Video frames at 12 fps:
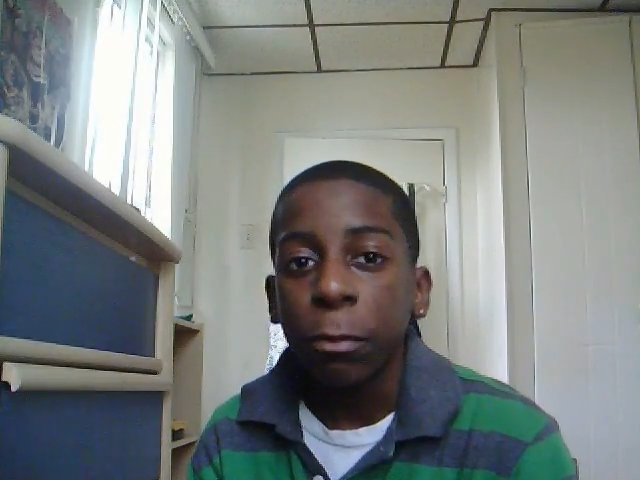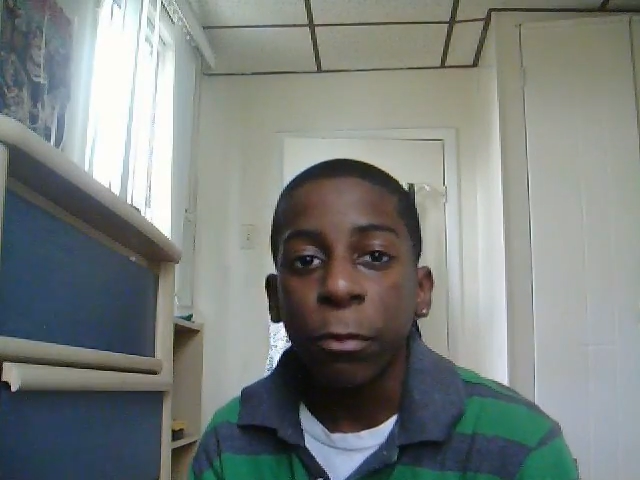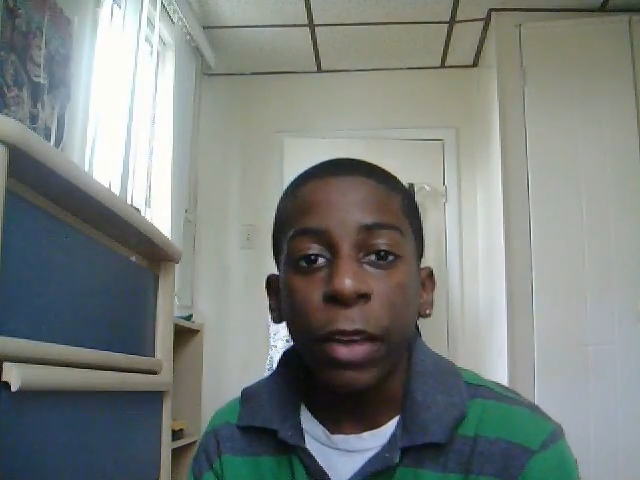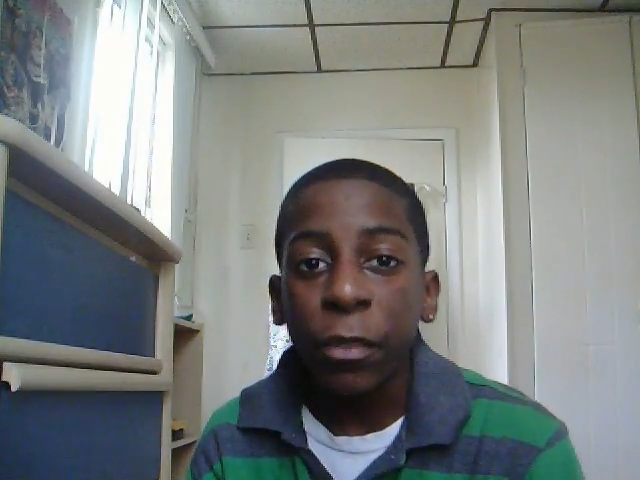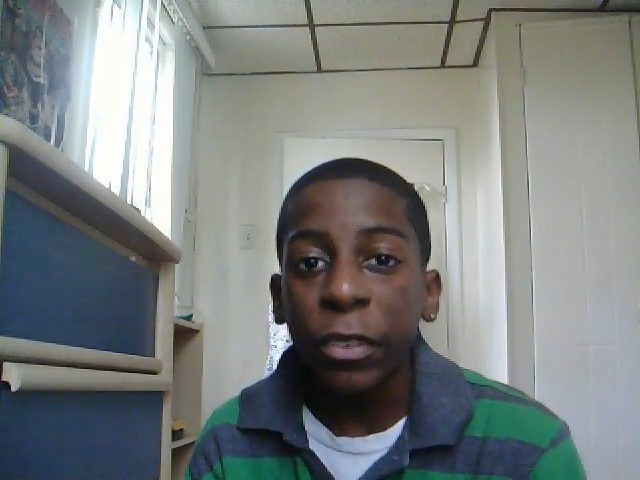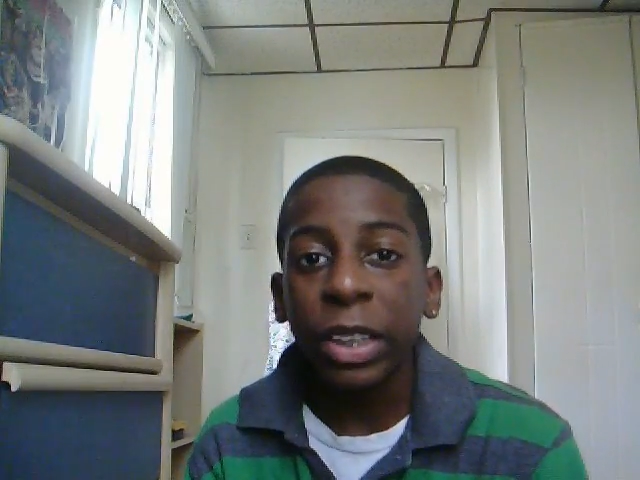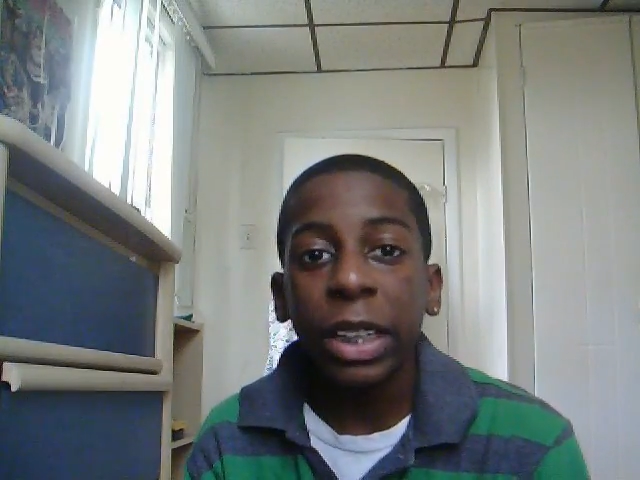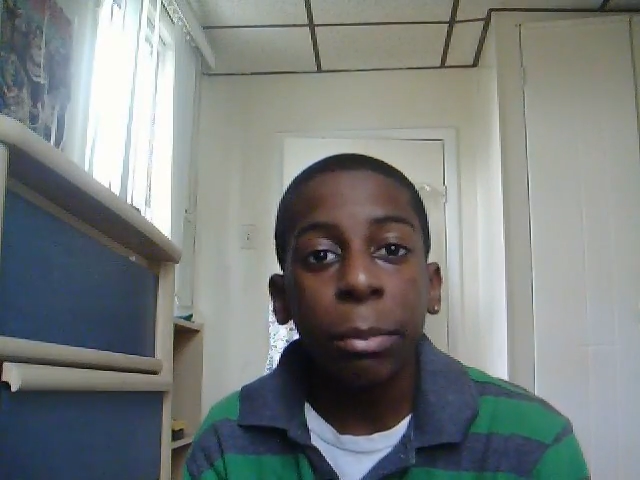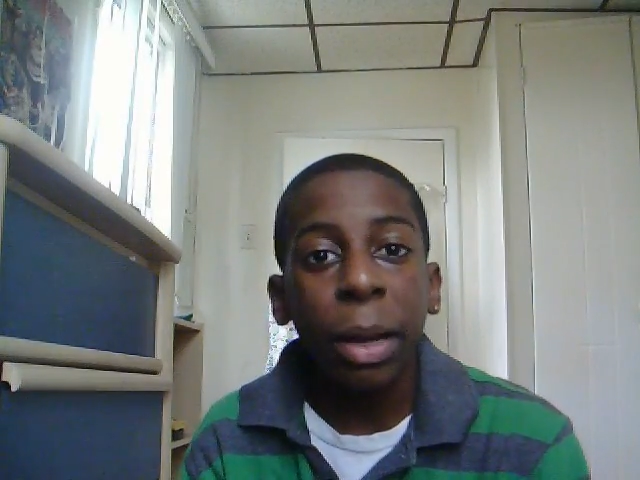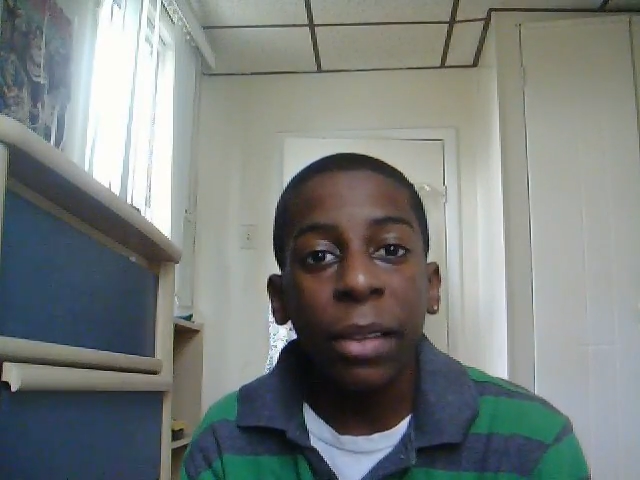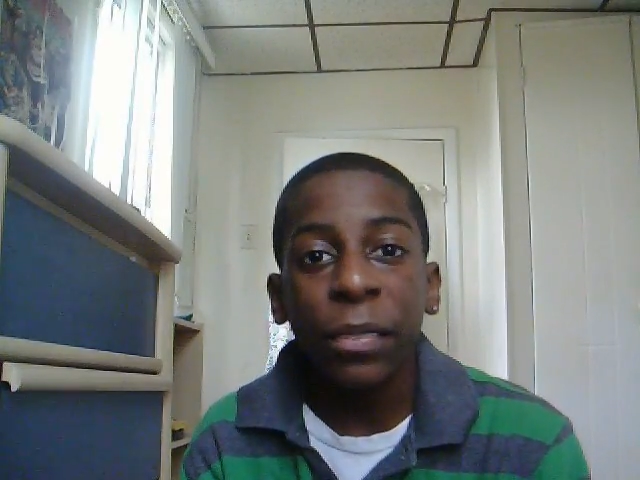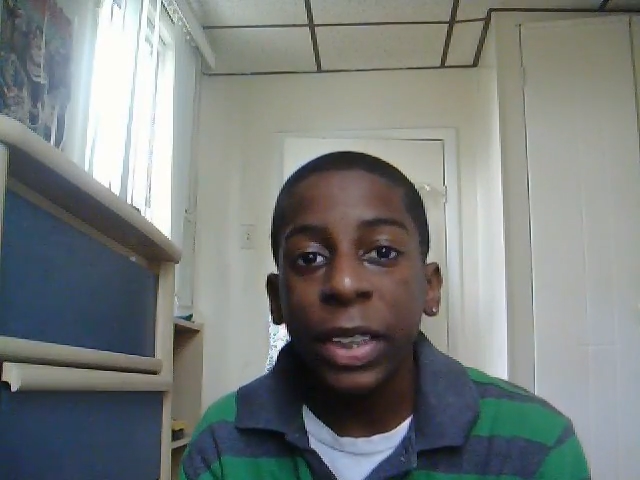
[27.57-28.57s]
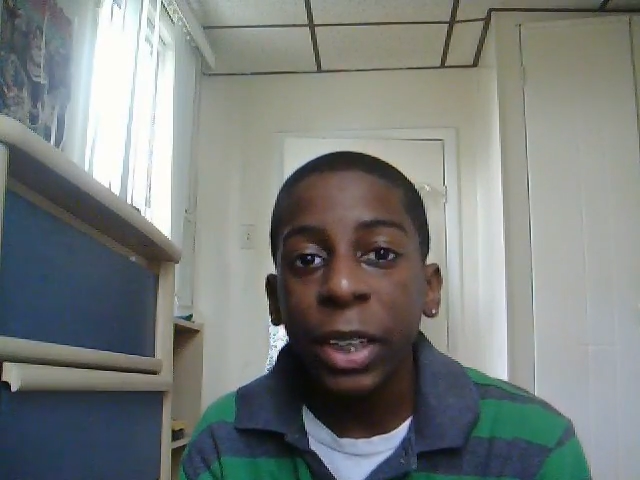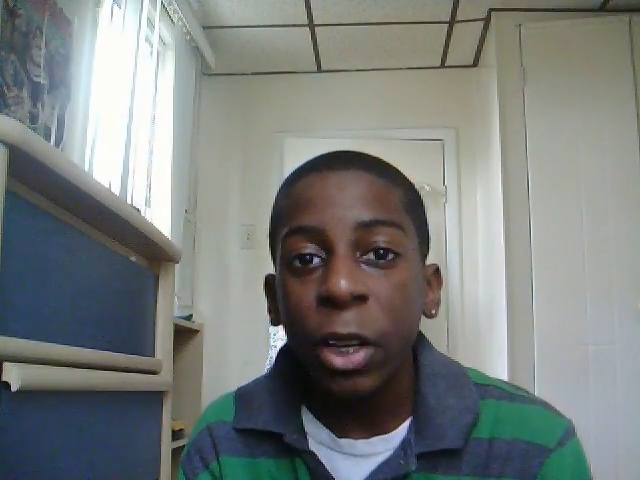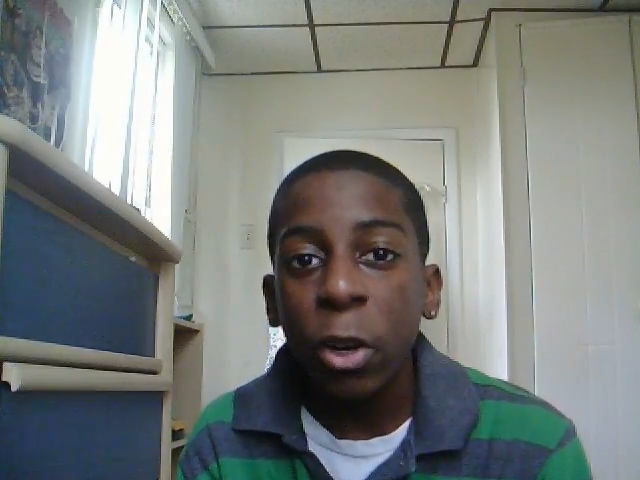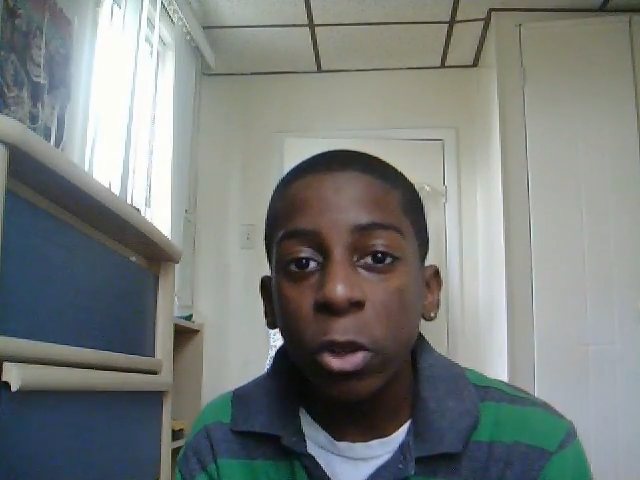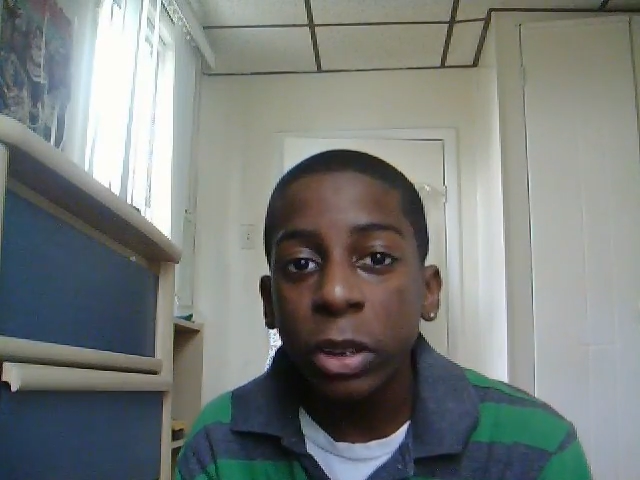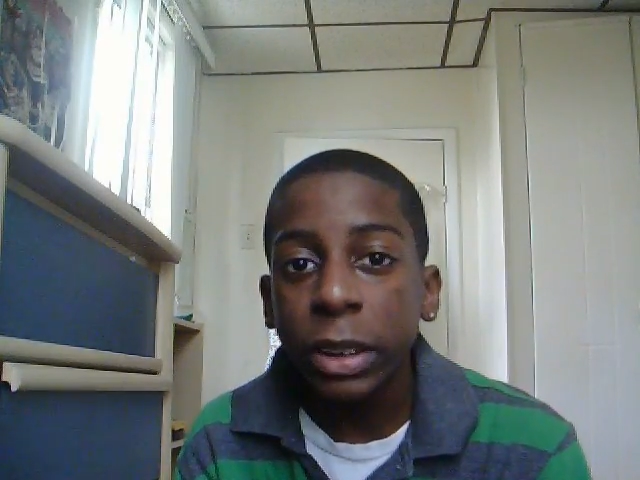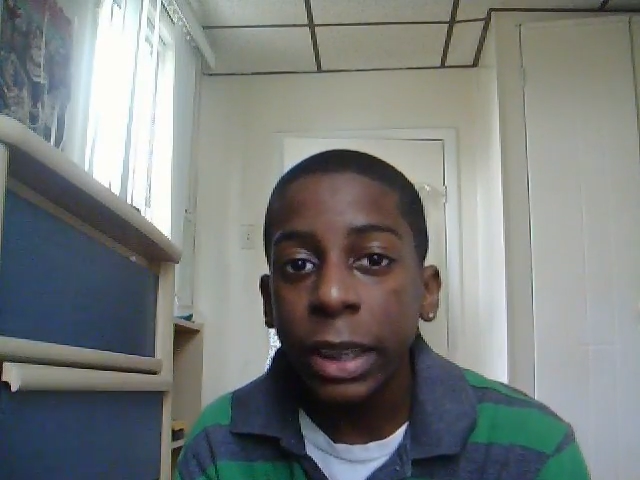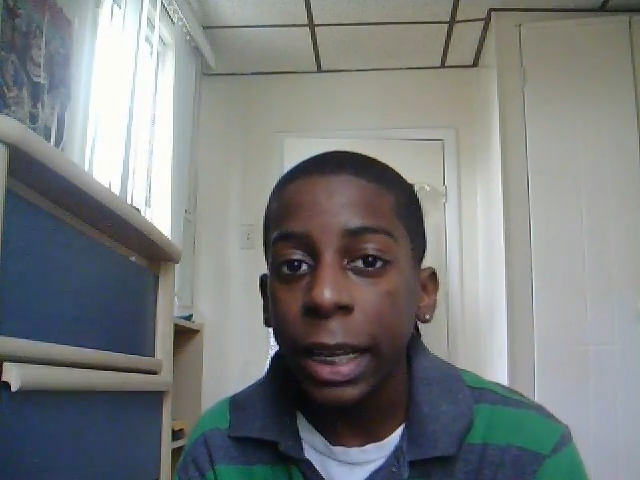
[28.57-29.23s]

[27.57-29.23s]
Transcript: favoriting my videos